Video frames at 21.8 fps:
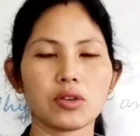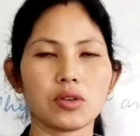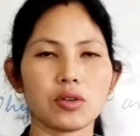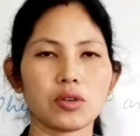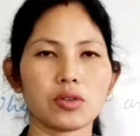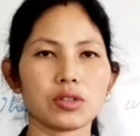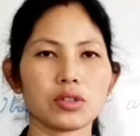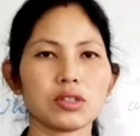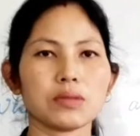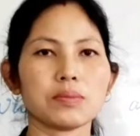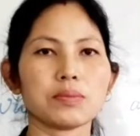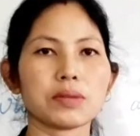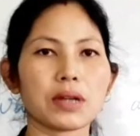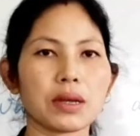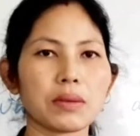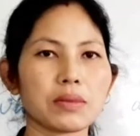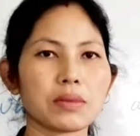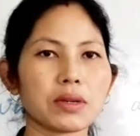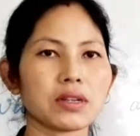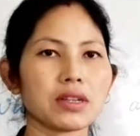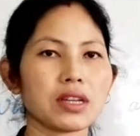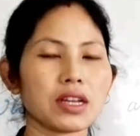or the
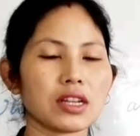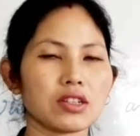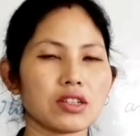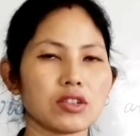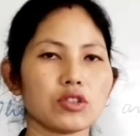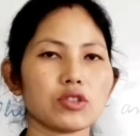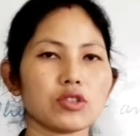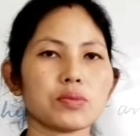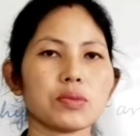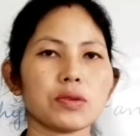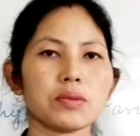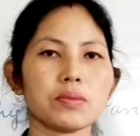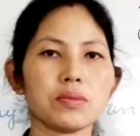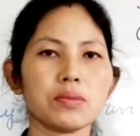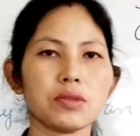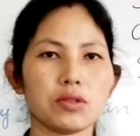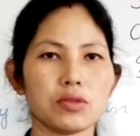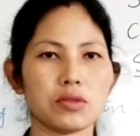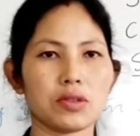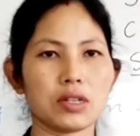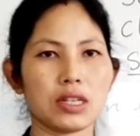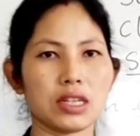primary endosperm
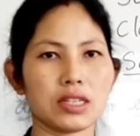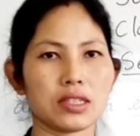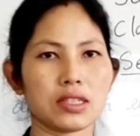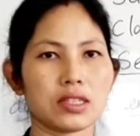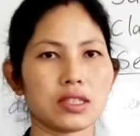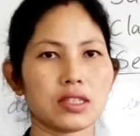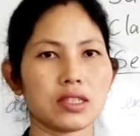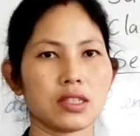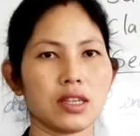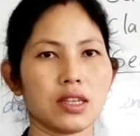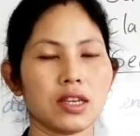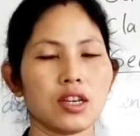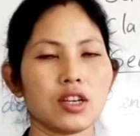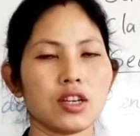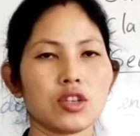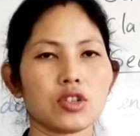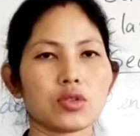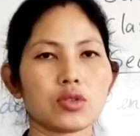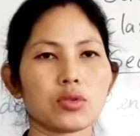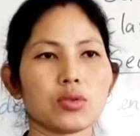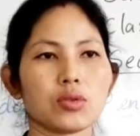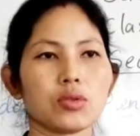nucleus.
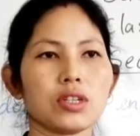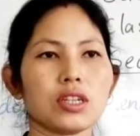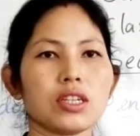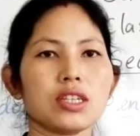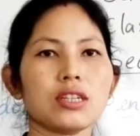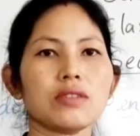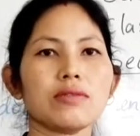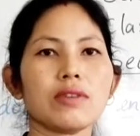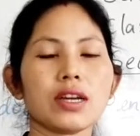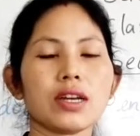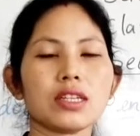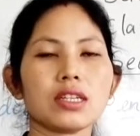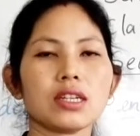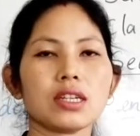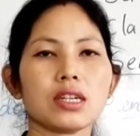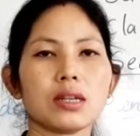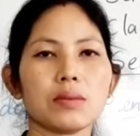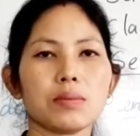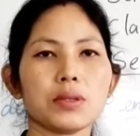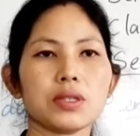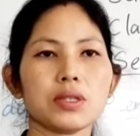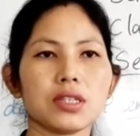So they divide
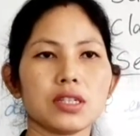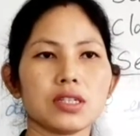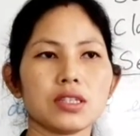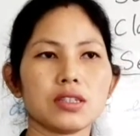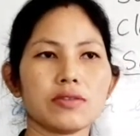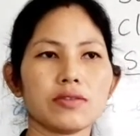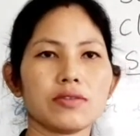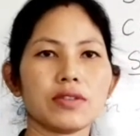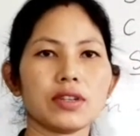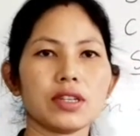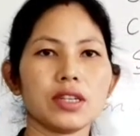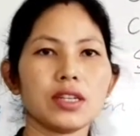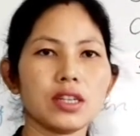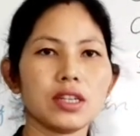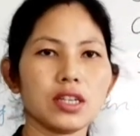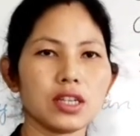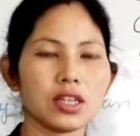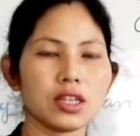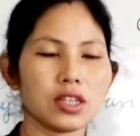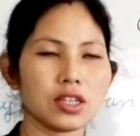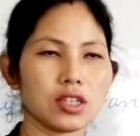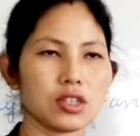repetitively
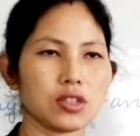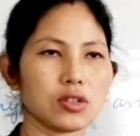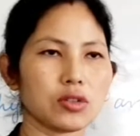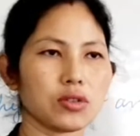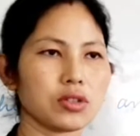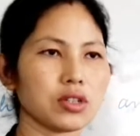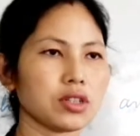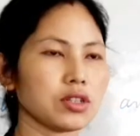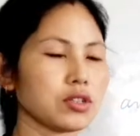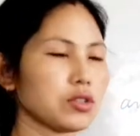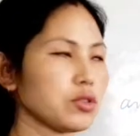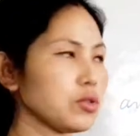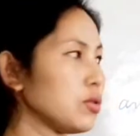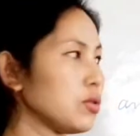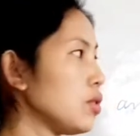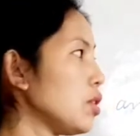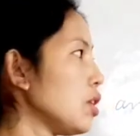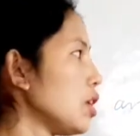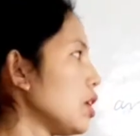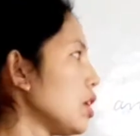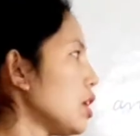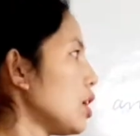in order to
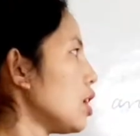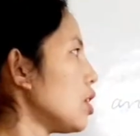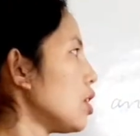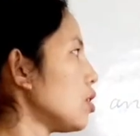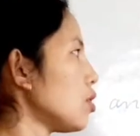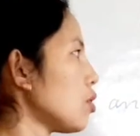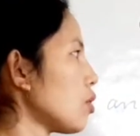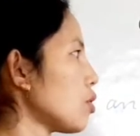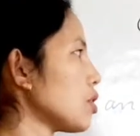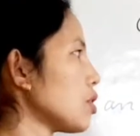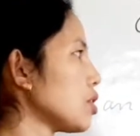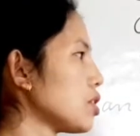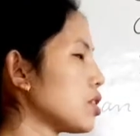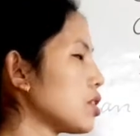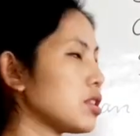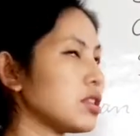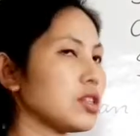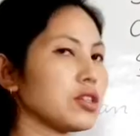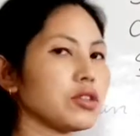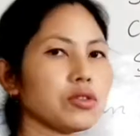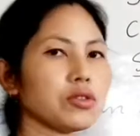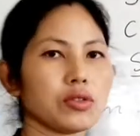nourish
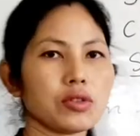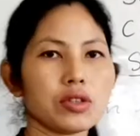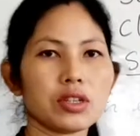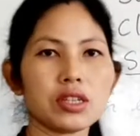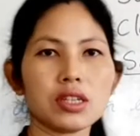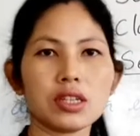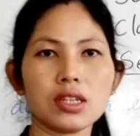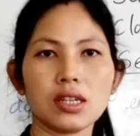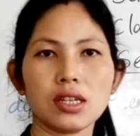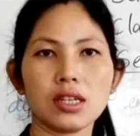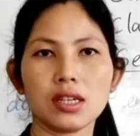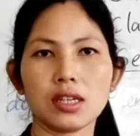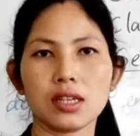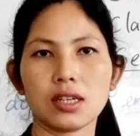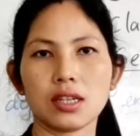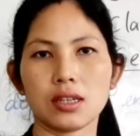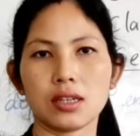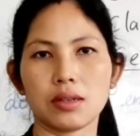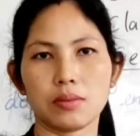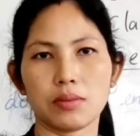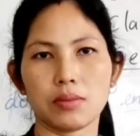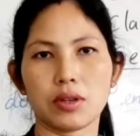the growing
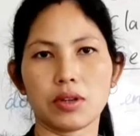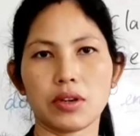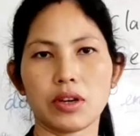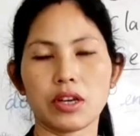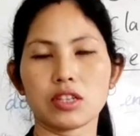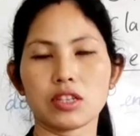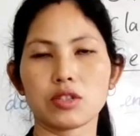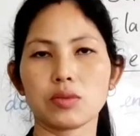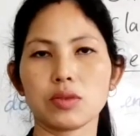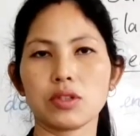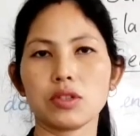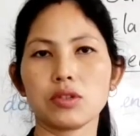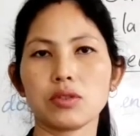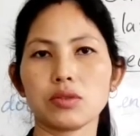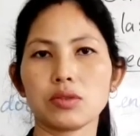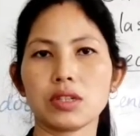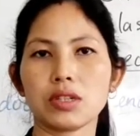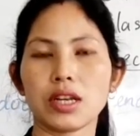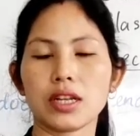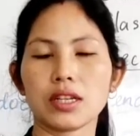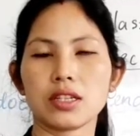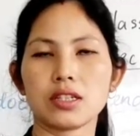embryo. As we know
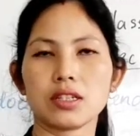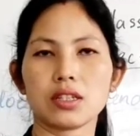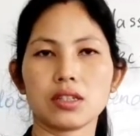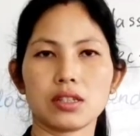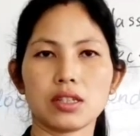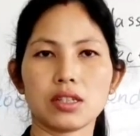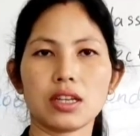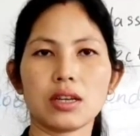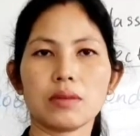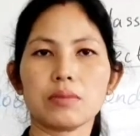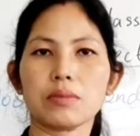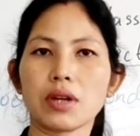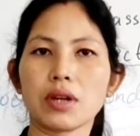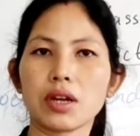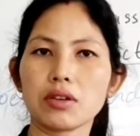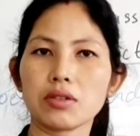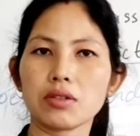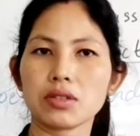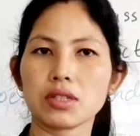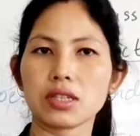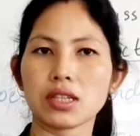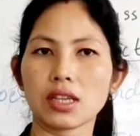that the embryo
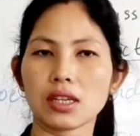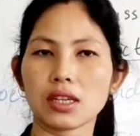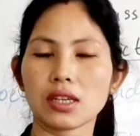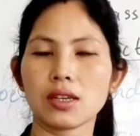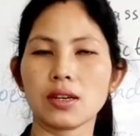sac,